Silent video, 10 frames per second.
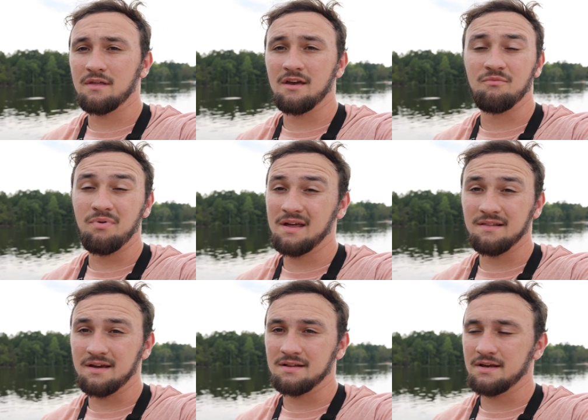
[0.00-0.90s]
they have
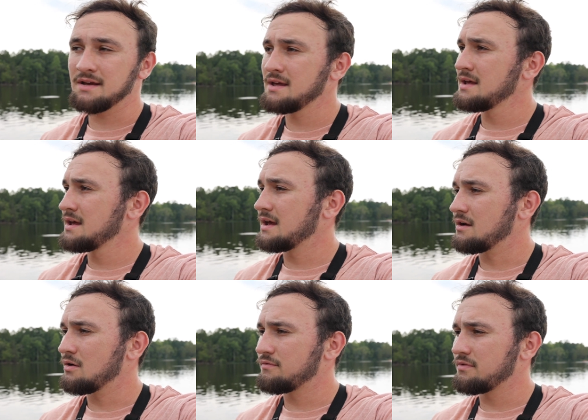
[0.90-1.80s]
been lately
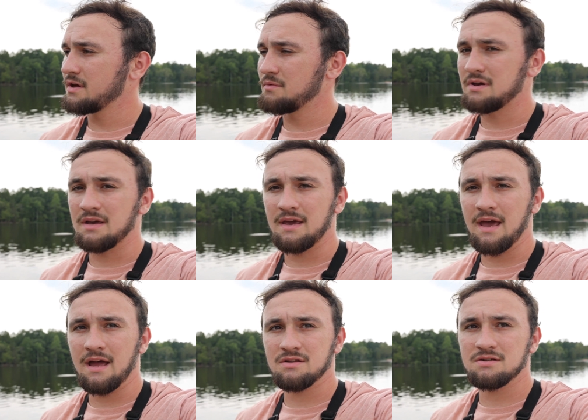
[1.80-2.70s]
and hopefully we can
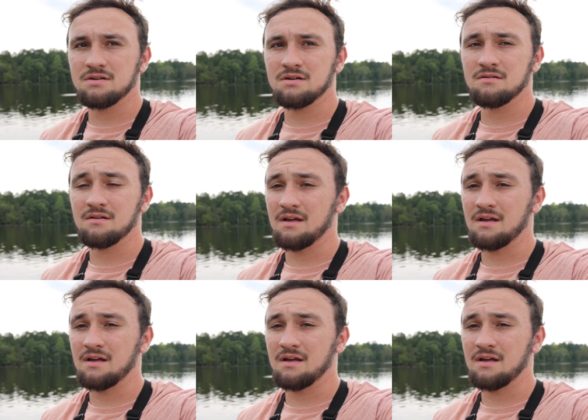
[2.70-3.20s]
catch